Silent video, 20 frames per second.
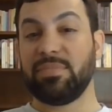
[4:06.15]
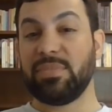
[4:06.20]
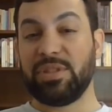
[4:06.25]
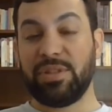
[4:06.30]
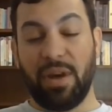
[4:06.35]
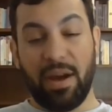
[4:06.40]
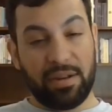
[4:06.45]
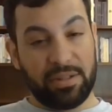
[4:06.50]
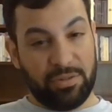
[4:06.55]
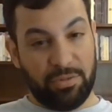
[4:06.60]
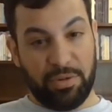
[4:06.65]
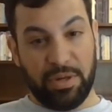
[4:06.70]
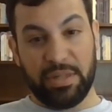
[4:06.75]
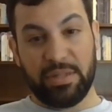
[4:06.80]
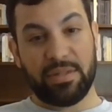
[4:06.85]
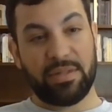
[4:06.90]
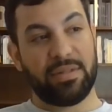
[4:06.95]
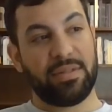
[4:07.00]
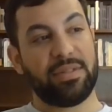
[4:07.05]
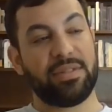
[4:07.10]
talk to
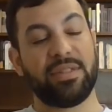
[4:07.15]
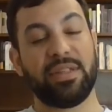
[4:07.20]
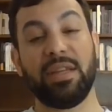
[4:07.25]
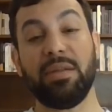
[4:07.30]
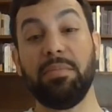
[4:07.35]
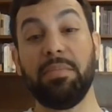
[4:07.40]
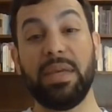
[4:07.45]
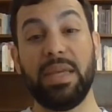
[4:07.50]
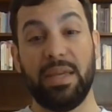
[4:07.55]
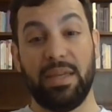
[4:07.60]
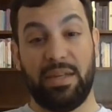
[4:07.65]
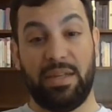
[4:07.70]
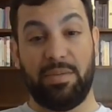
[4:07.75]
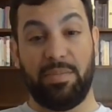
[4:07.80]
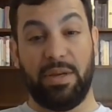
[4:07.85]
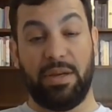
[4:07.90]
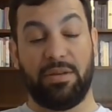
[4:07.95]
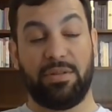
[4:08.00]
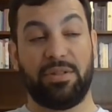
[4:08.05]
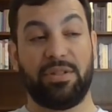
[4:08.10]
us. Send me an
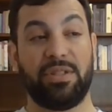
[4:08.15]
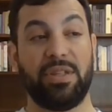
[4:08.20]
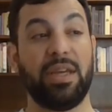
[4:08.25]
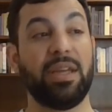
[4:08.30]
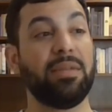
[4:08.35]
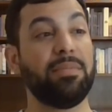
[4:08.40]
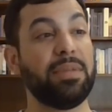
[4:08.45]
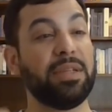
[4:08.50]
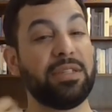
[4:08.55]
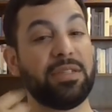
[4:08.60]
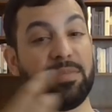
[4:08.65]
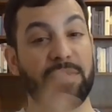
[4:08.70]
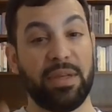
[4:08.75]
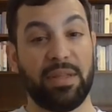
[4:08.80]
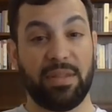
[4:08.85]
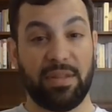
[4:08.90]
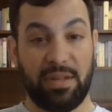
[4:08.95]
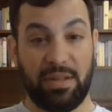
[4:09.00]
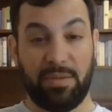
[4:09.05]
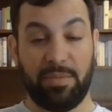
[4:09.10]
email. Send Ms.
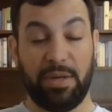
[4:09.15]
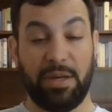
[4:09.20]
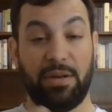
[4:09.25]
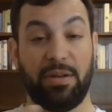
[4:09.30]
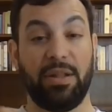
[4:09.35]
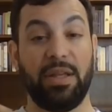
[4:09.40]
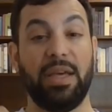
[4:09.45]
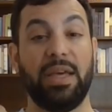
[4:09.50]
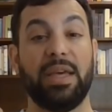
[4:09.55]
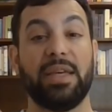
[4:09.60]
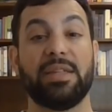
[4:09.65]
Smith an email.